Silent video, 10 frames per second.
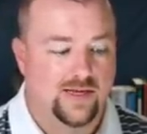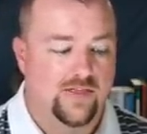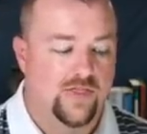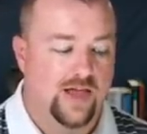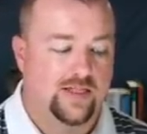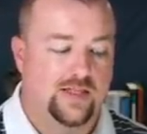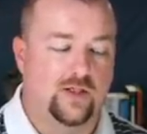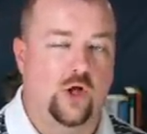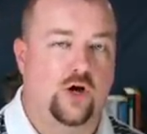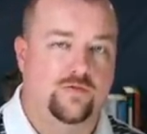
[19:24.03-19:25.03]
that the
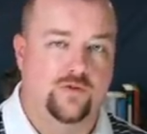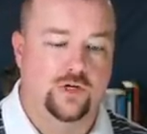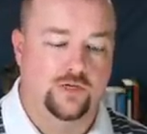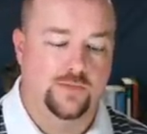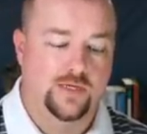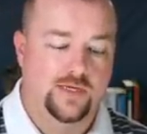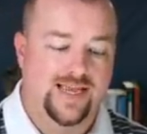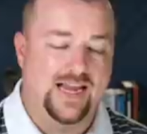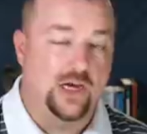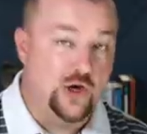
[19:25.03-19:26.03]
law firm
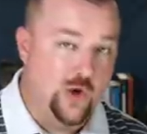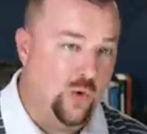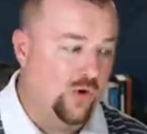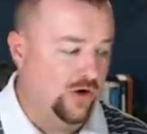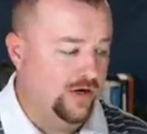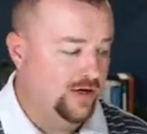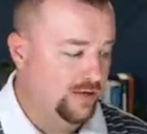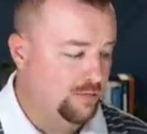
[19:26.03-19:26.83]
ignored